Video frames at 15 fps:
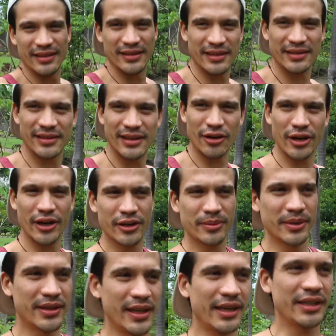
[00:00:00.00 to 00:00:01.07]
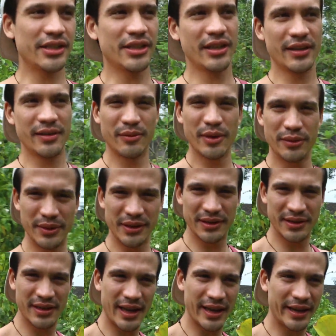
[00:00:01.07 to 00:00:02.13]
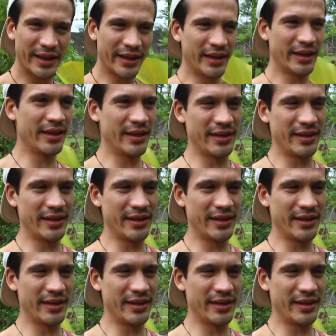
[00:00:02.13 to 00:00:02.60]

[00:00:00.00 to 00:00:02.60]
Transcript: This is our accommodation where we're staying.